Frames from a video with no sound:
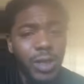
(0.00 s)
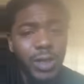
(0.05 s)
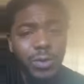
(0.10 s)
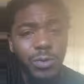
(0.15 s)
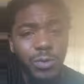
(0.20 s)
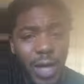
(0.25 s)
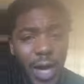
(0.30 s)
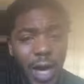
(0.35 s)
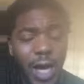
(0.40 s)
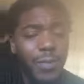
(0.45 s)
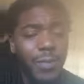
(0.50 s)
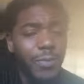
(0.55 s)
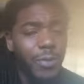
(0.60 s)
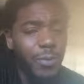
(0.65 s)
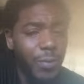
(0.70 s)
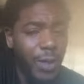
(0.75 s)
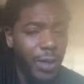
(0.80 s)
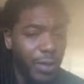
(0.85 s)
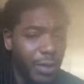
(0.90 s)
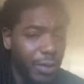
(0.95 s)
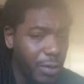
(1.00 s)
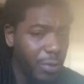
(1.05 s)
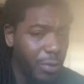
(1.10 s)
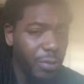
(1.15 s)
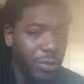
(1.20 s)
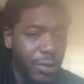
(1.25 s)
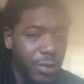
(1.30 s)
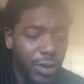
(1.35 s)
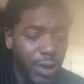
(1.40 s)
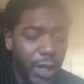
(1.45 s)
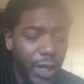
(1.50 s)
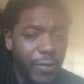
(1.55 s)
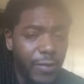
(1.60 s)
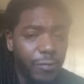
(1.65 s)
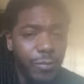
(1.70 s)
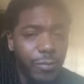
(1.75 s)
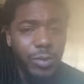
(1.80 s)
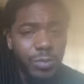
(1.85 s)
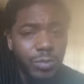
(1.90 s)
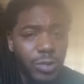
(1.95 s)
you got to be ready to lose your life
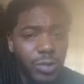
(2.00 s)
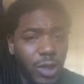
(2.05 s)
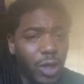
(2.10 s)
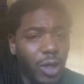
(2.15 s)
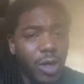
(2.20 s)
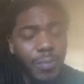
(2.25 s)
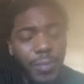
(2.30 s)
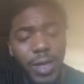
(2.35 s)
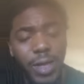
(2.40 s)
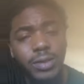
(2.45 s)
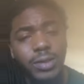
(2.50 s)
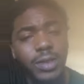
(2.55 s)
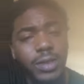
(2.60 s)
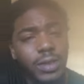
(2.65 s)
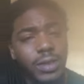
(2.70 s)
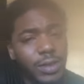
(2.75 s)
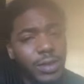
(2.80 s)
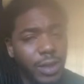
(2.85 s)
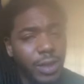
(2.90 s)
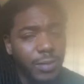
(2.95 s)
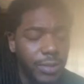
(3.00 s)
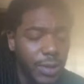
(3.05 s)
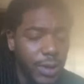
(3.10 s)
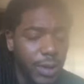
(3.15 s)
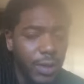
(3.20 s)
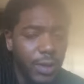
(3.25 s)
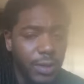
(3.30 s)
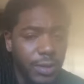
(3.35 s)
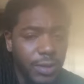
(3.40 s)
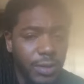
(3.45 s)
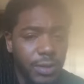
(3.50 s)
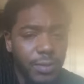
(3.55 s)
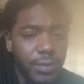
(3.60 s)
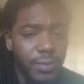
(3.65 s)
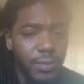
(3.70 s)
when you talk about these subjects.